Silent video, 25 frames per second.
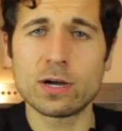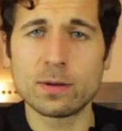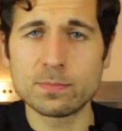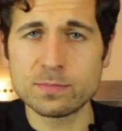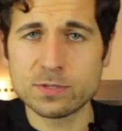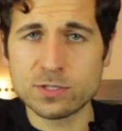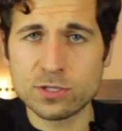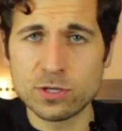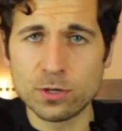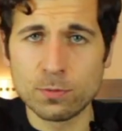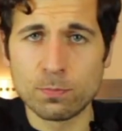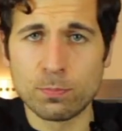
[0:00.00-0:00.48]

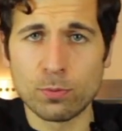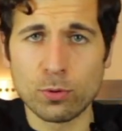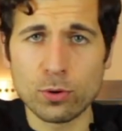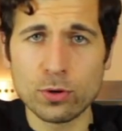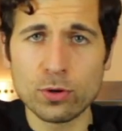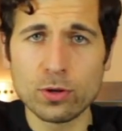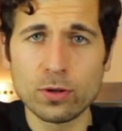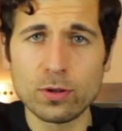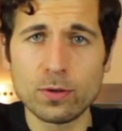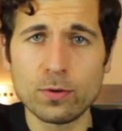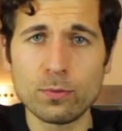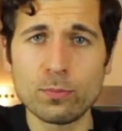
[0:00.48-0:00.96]
comes to a
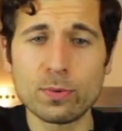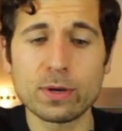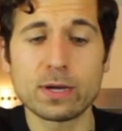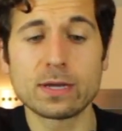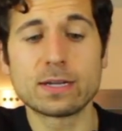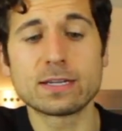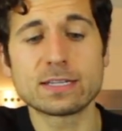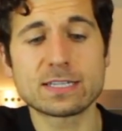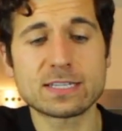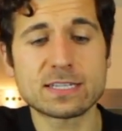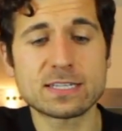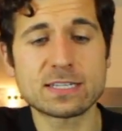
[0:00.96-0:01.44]
boil, we're
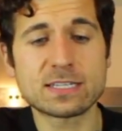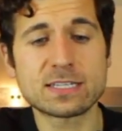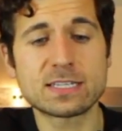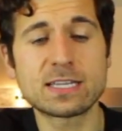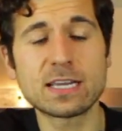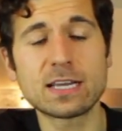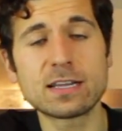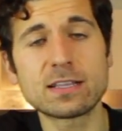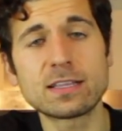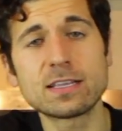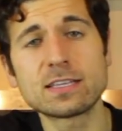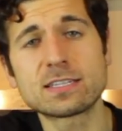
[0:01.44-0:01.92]
going to
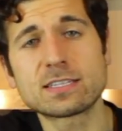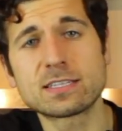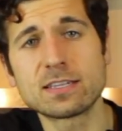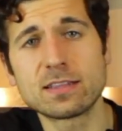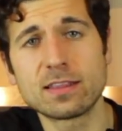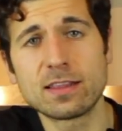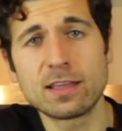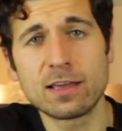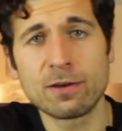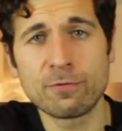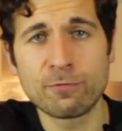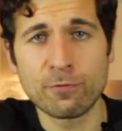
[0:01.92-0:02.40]
stick this
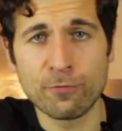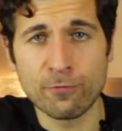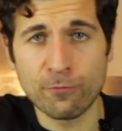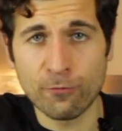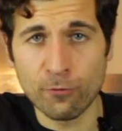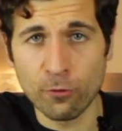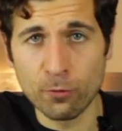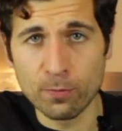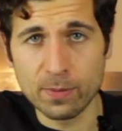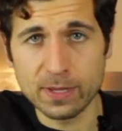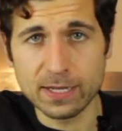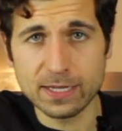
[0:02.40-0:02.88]
in there for
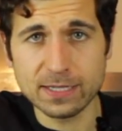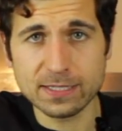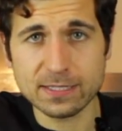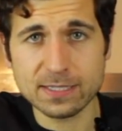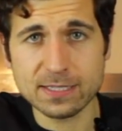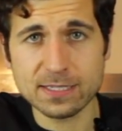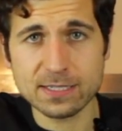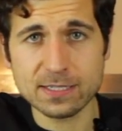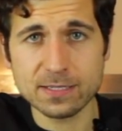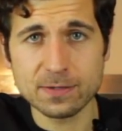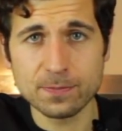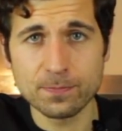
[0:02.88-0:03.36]
4
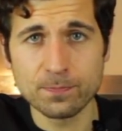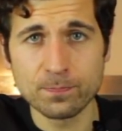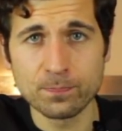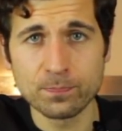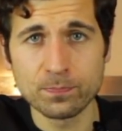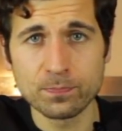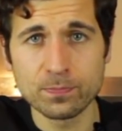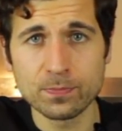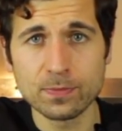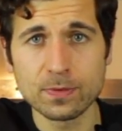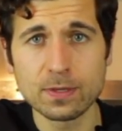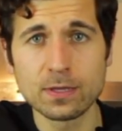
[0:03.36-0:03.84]
minutes,
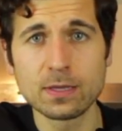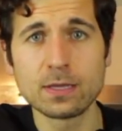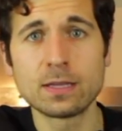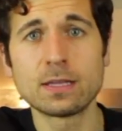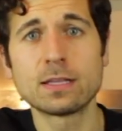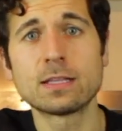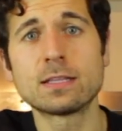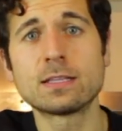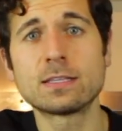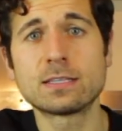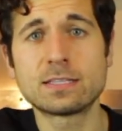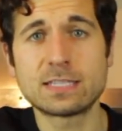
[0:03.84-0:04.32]

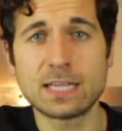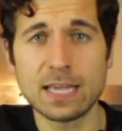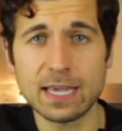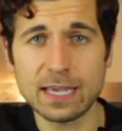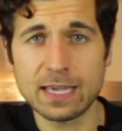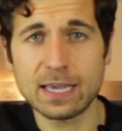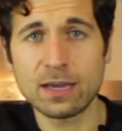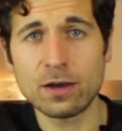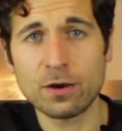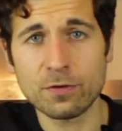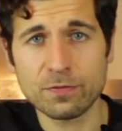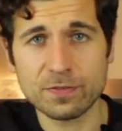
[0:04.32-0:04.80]

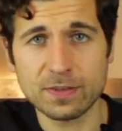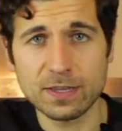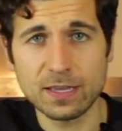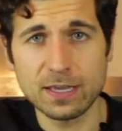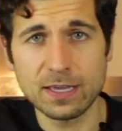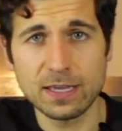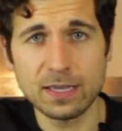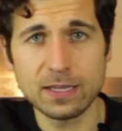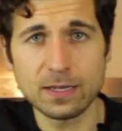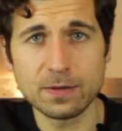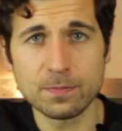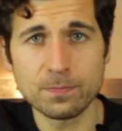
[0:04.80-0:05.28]
take it off the
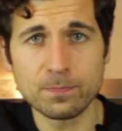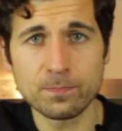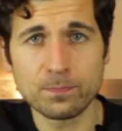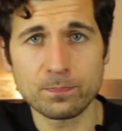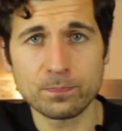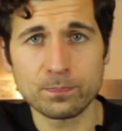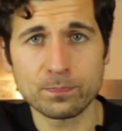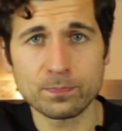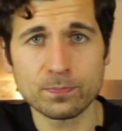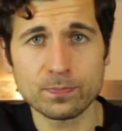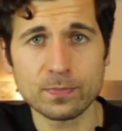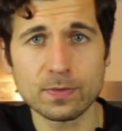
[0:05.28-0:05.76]
heat,
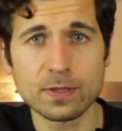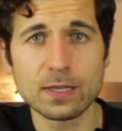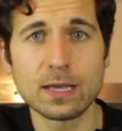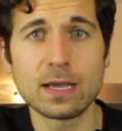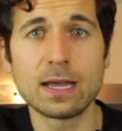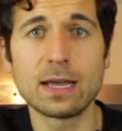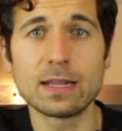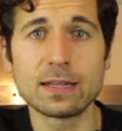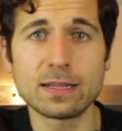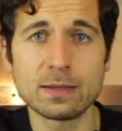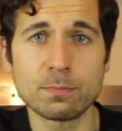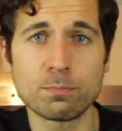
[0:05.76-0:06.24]

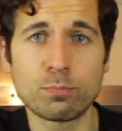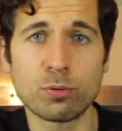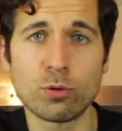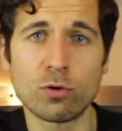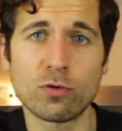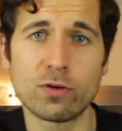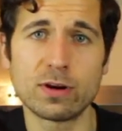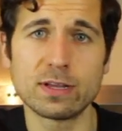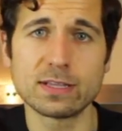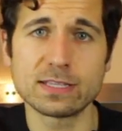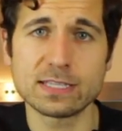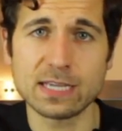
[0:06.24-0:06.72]
and then
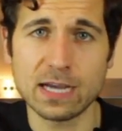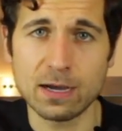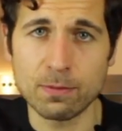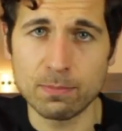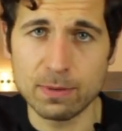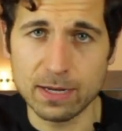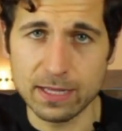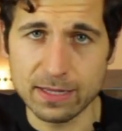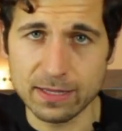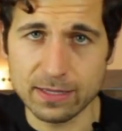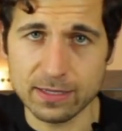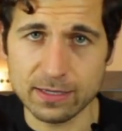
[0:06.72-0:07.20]
pour it into our
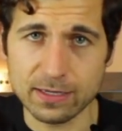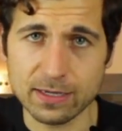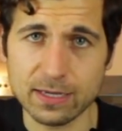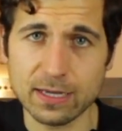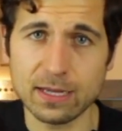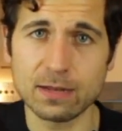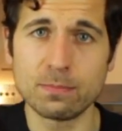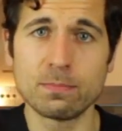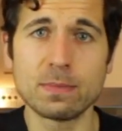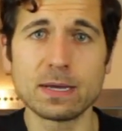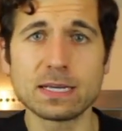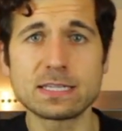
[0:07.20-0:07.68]
blender
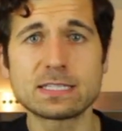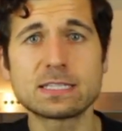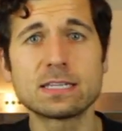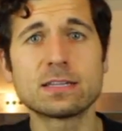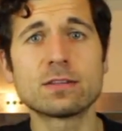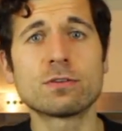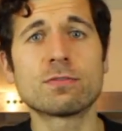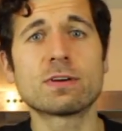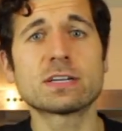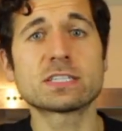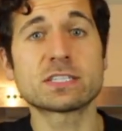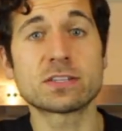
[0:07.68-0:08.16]
and mix
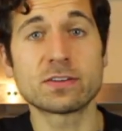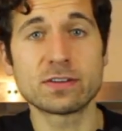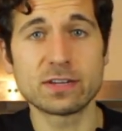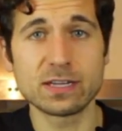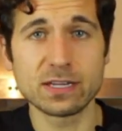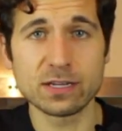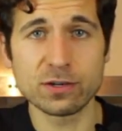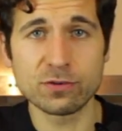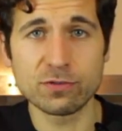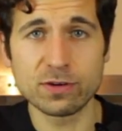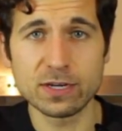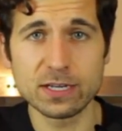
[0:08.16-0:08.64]
in the rest of
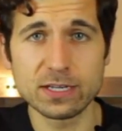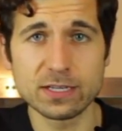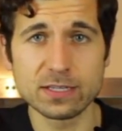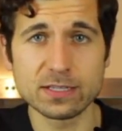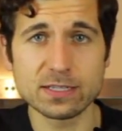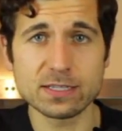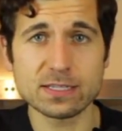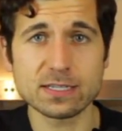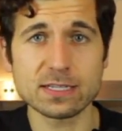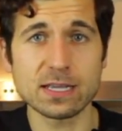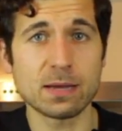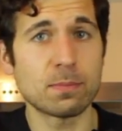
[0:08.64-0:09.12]
the
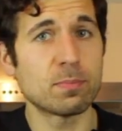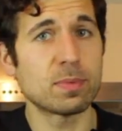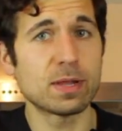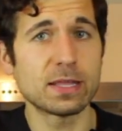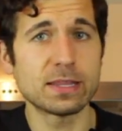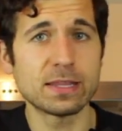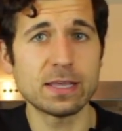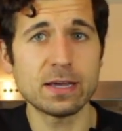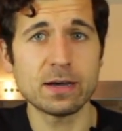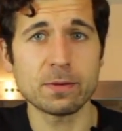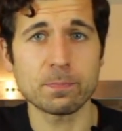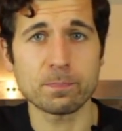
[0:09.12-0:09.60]
ingredients and
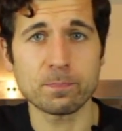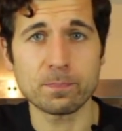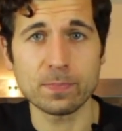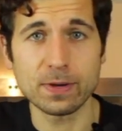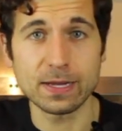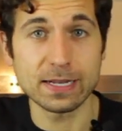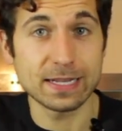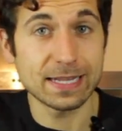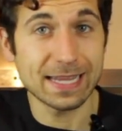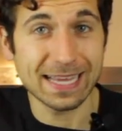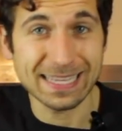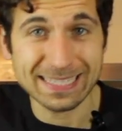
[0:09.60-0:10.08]
blend it up.
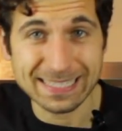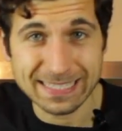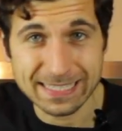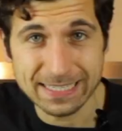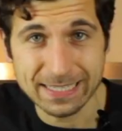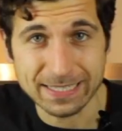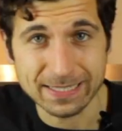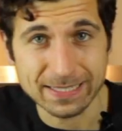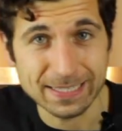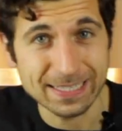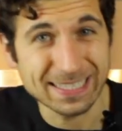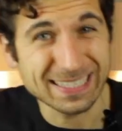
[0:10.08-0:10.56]
And that's
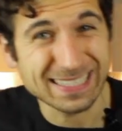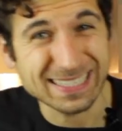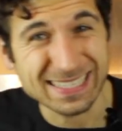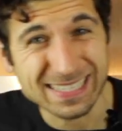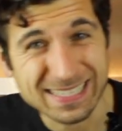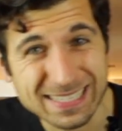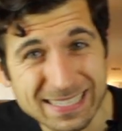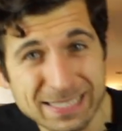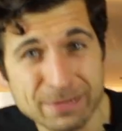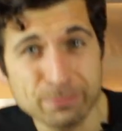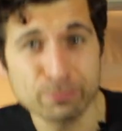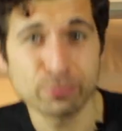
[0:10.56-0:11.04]
it. It's
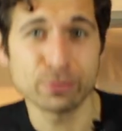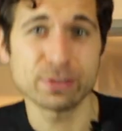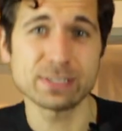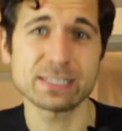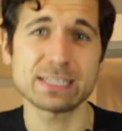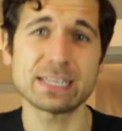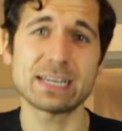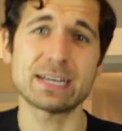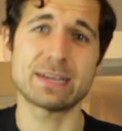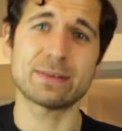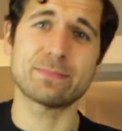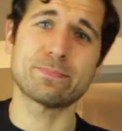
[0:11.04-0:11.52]
as simple
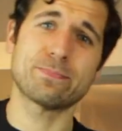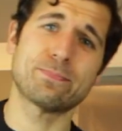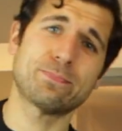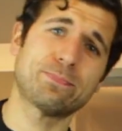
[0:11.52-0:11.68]
as that.